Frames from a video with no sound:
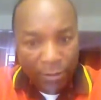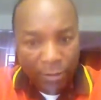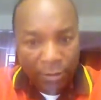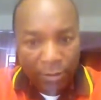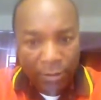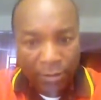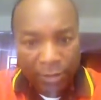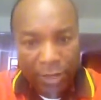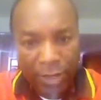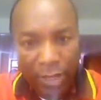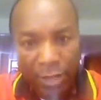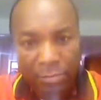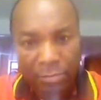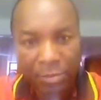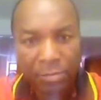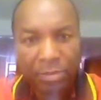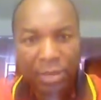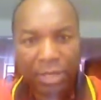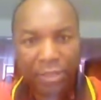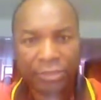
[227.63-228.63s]
Okay,
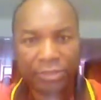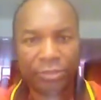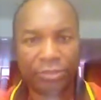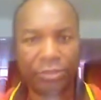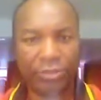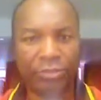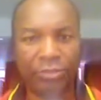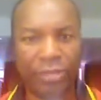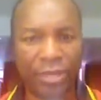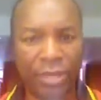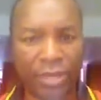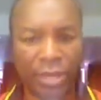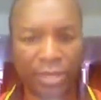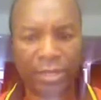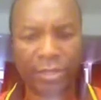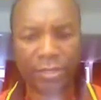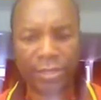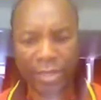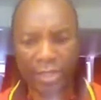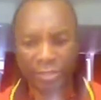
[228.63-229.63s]
maybe I should. Yeah,
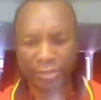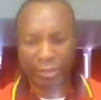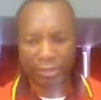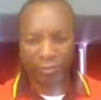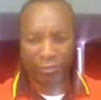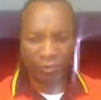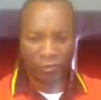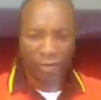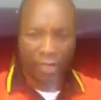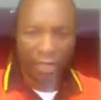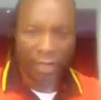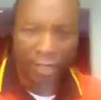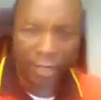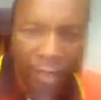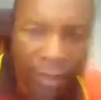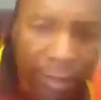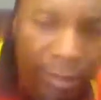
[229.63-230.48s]
that's a good idea.